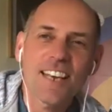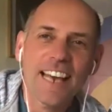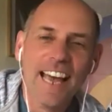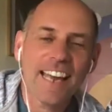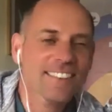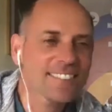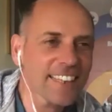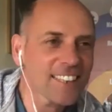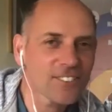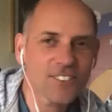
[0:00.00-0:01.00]
Alex,
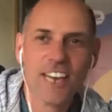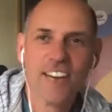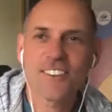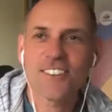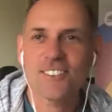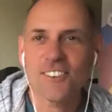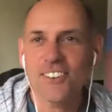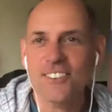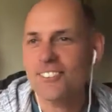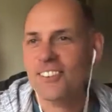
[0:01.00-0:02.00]
thanks for sharing your
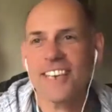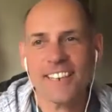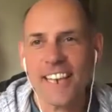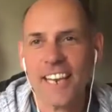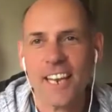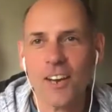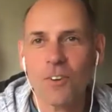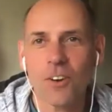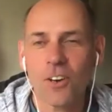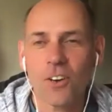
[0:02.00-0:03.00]
story. It's great to
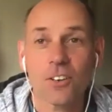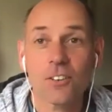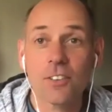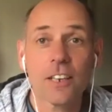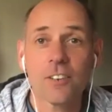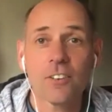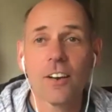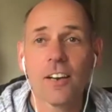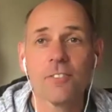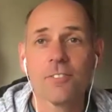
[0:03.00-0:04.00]
hear what God has done in your
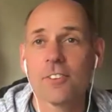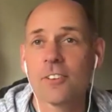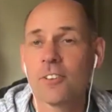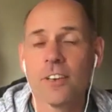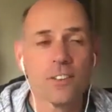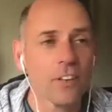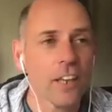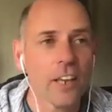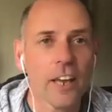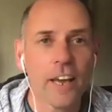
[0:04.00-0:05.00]
life. Great to
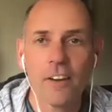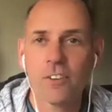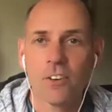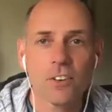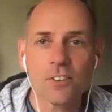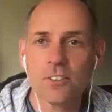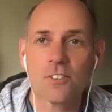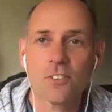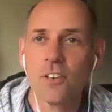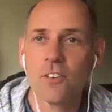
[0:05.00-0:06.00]
hear how God is
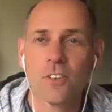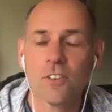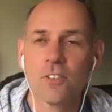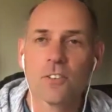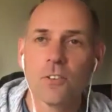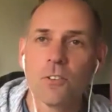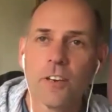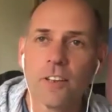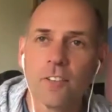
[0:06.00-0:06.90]
continuing to do great